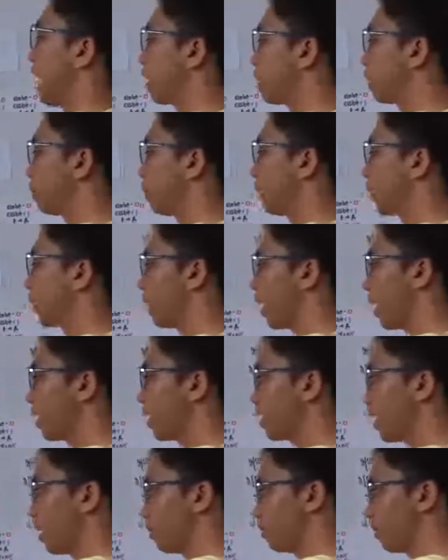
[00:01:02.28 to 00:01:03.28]
s plus a
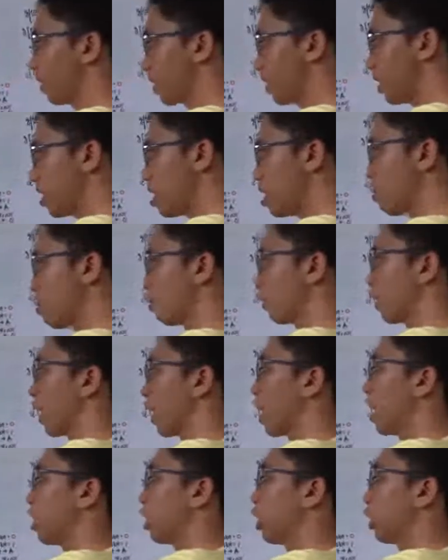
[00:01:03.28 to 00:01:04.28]
times t.
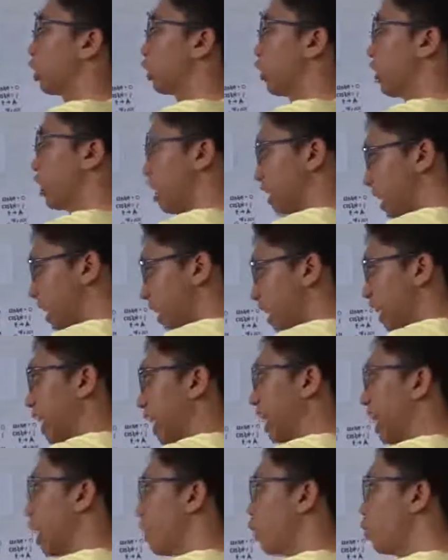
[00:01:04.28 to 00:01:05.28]
Integrating it
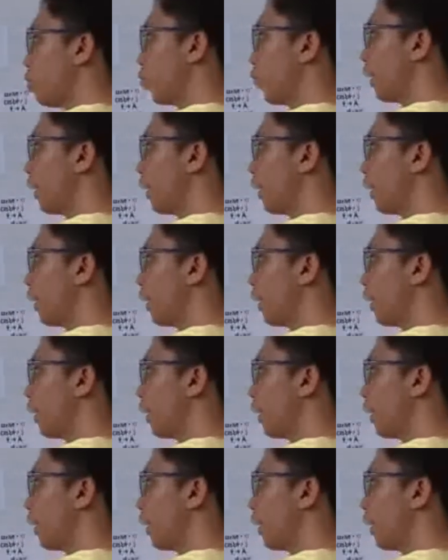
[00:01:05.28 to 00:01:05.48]
again,